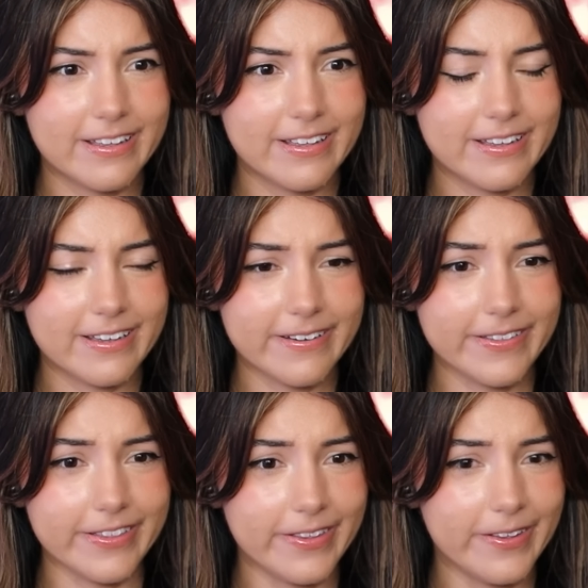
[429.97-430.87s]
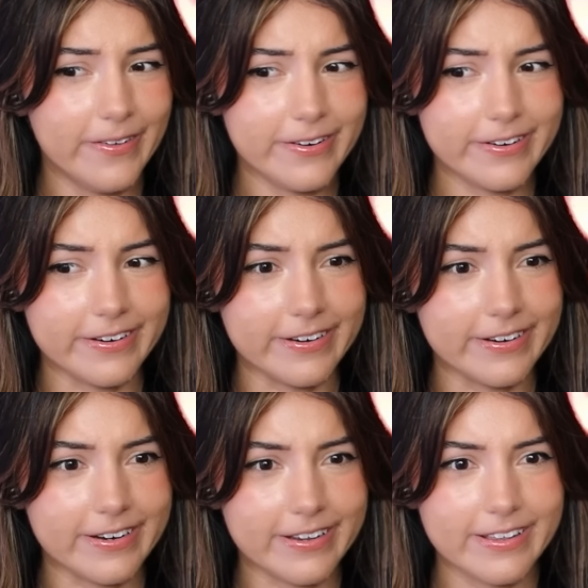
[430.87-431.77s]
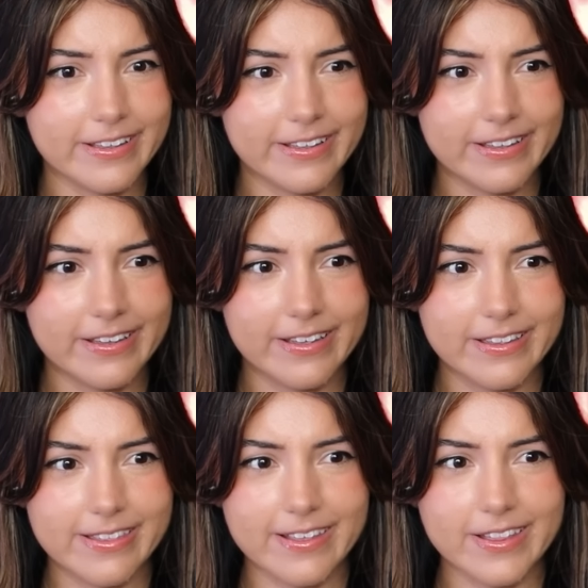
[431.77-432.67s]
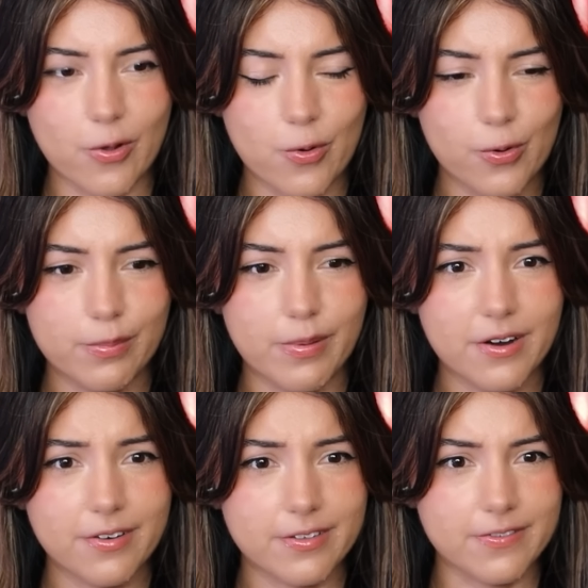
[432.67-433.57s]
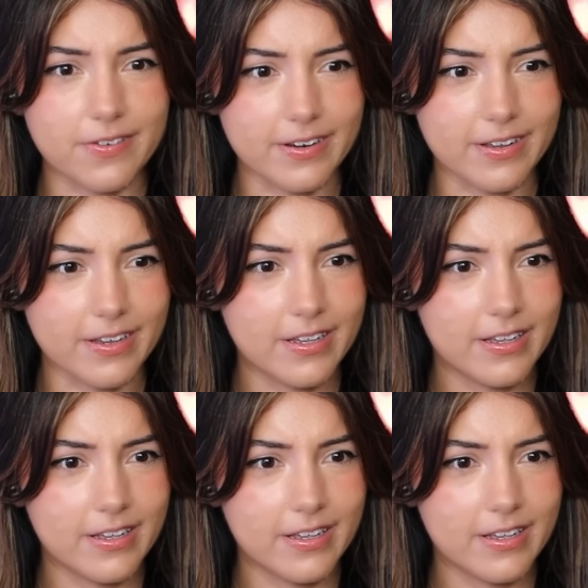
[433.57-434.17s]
Good lord. It's like the whole bar is fighting.